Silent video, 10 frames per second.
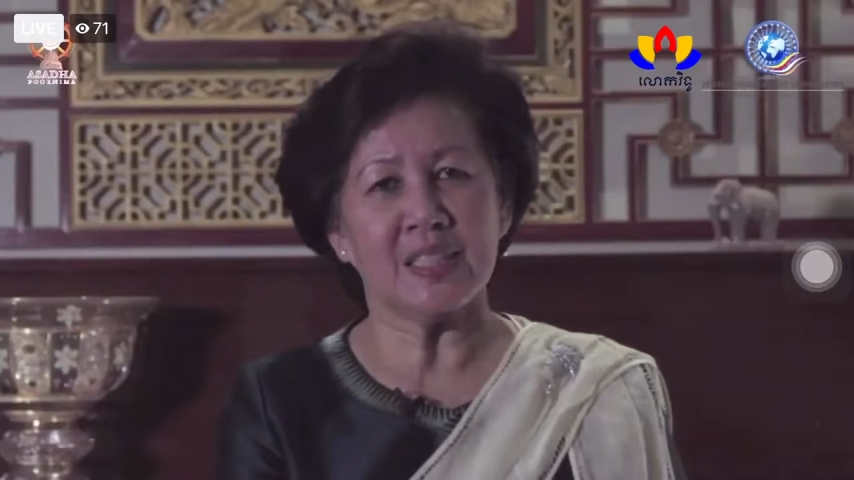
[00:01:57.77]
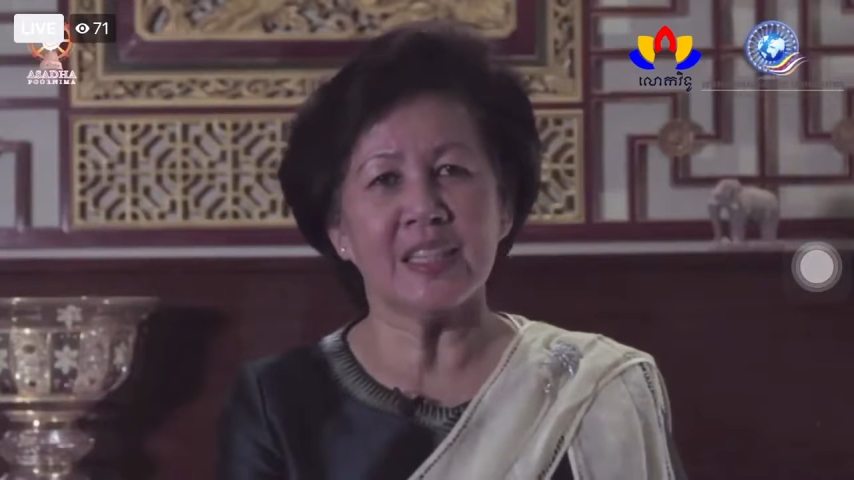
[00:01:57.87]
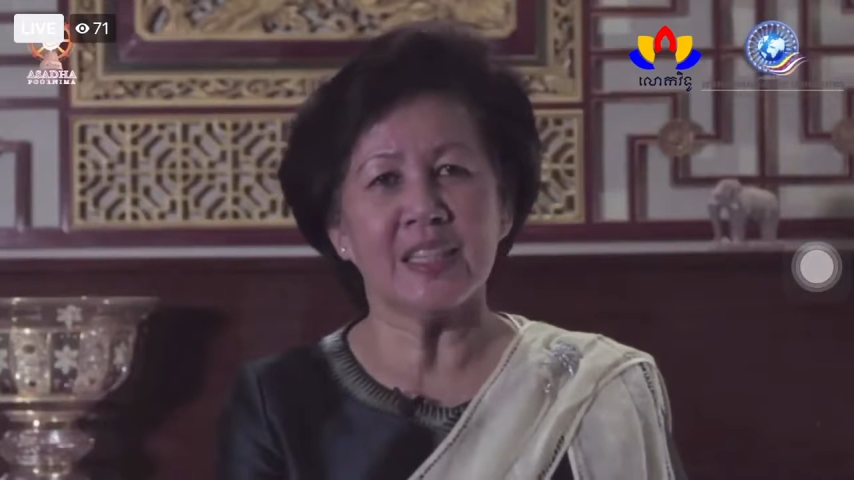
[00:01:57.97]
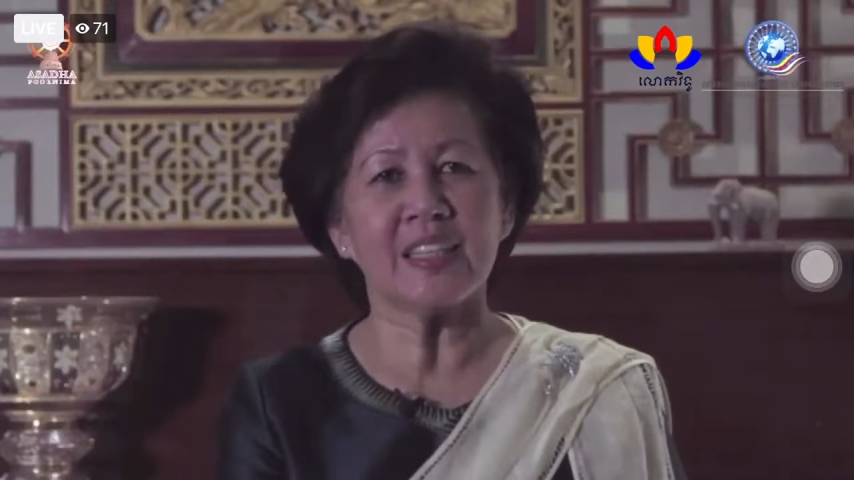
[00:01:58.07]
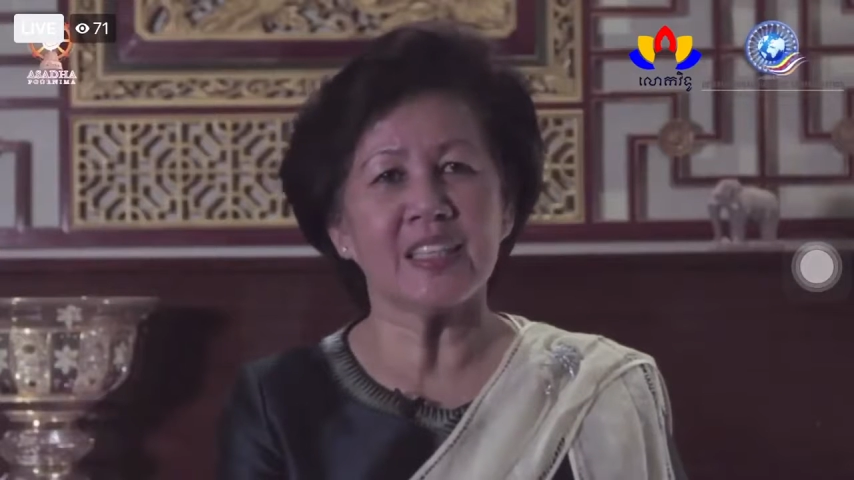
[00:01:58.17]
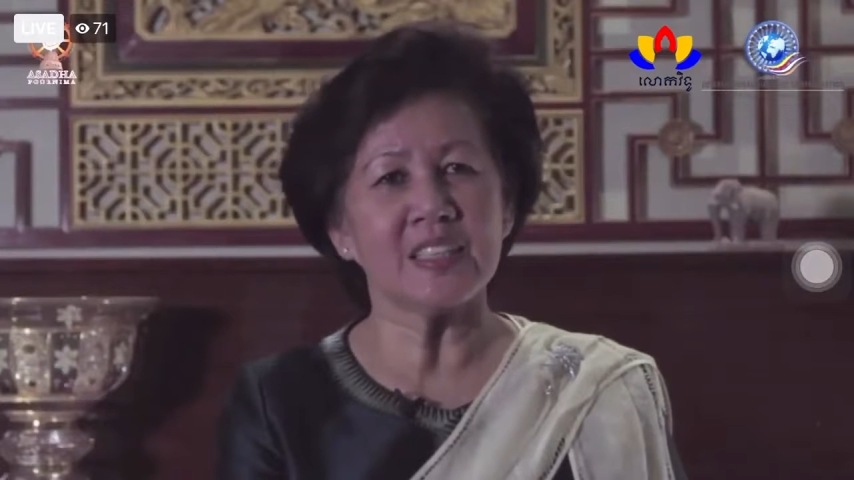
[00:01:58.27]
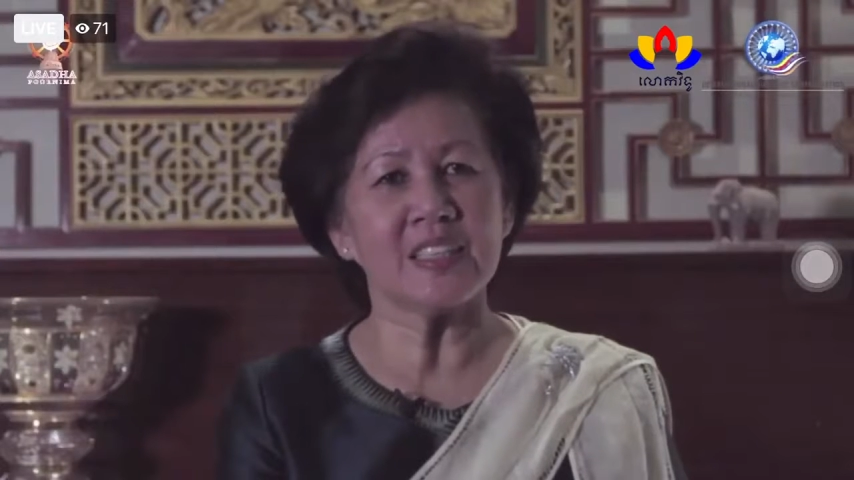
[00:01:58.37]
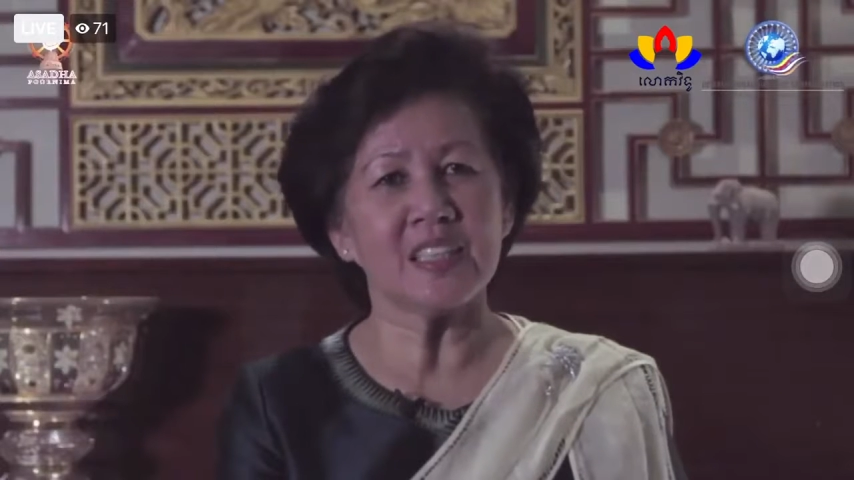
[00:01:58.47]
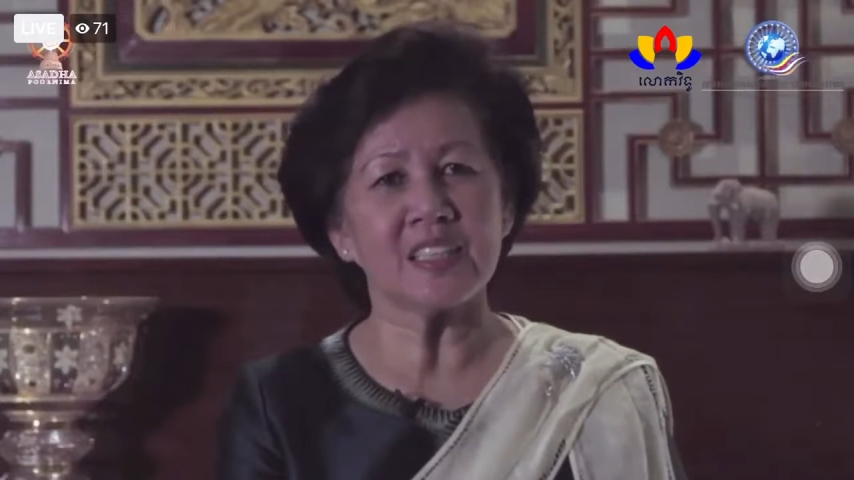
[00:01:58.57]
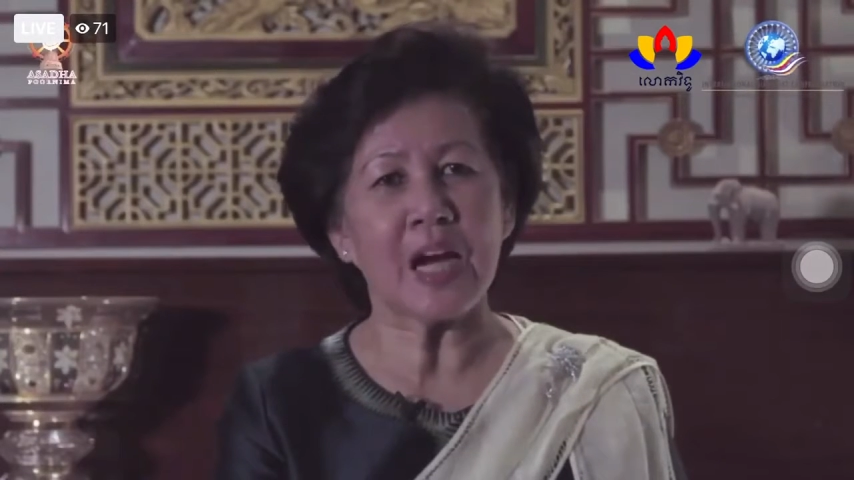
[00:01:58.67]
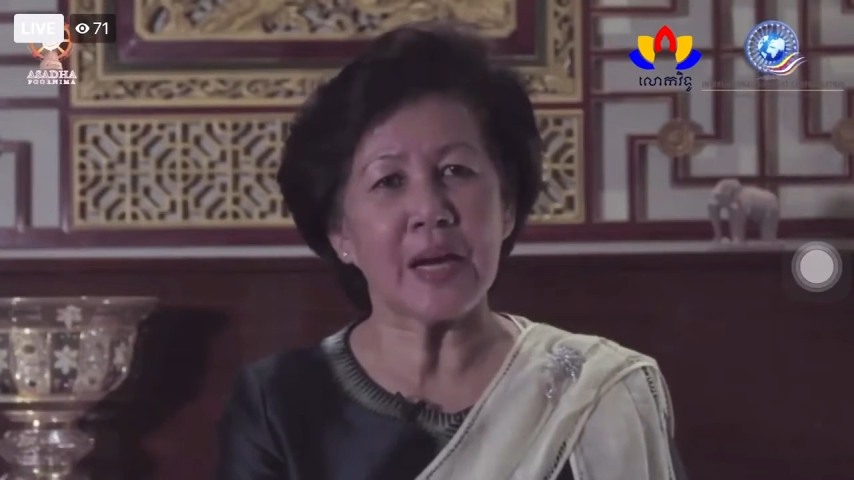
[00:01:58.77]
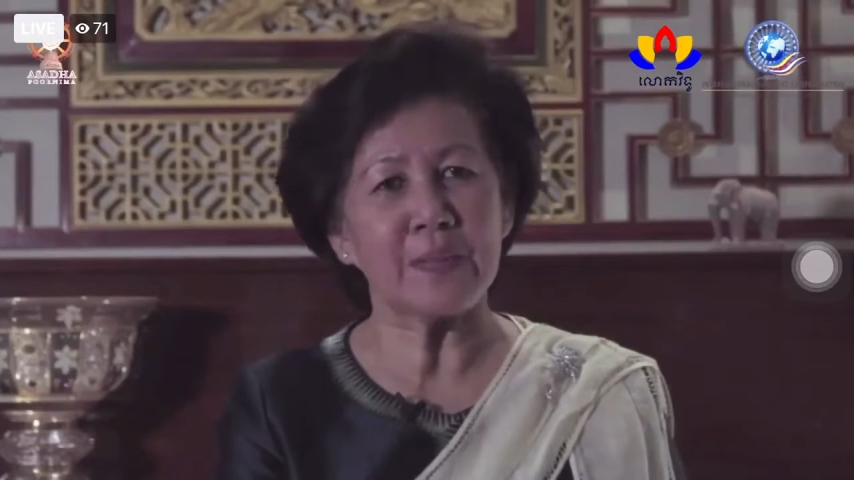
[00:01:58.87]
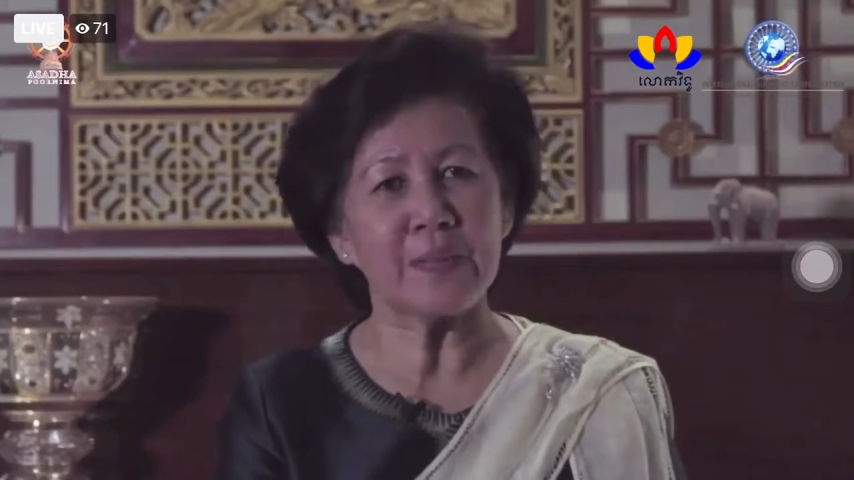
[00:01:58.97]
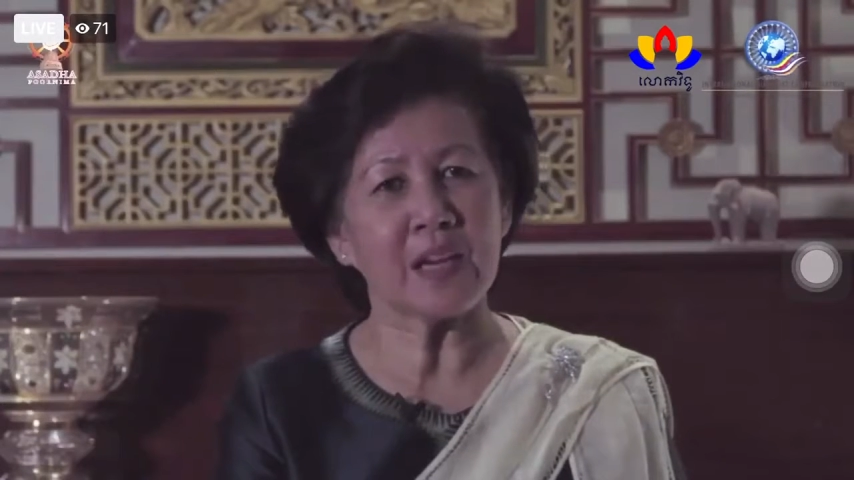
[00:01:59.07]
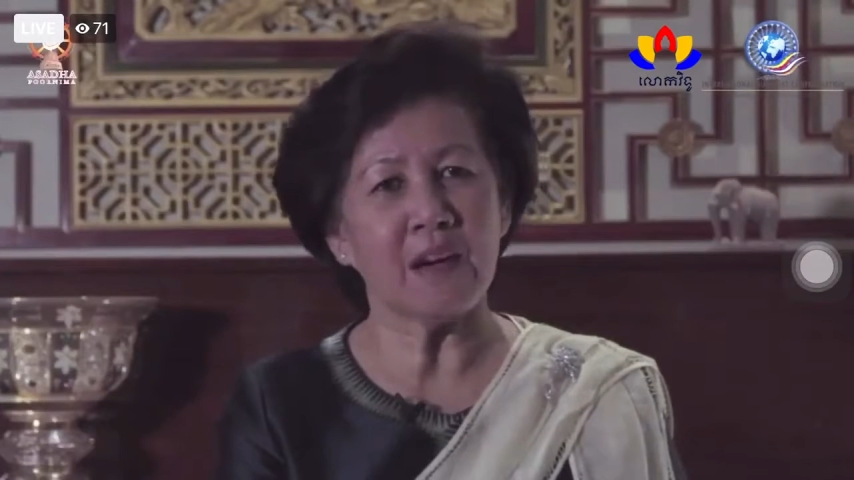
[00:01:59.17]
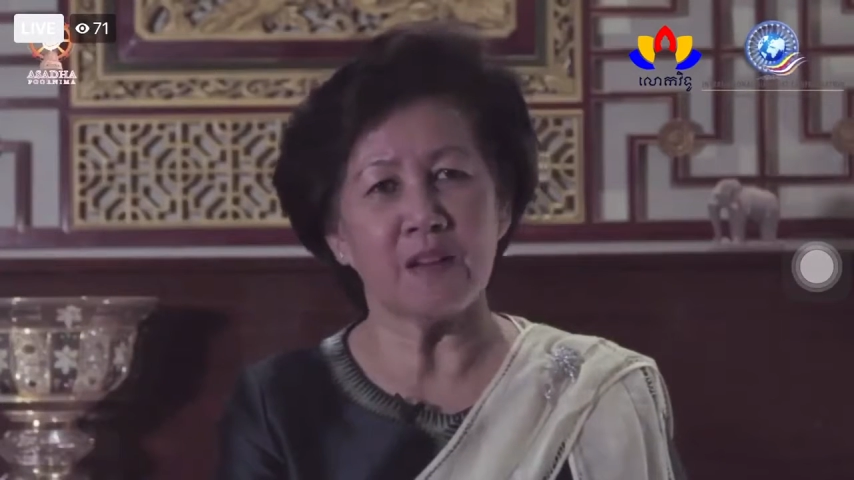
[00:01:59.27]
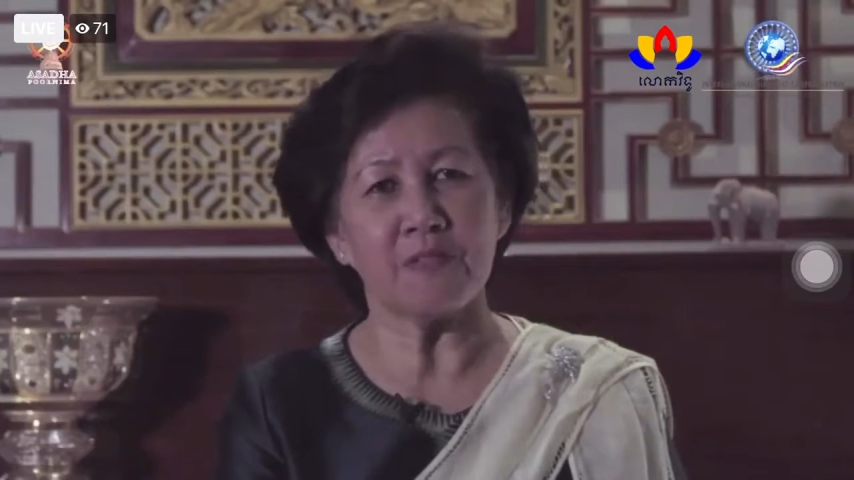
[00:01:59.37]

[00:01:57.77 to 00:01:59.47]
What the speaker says: it is a timely call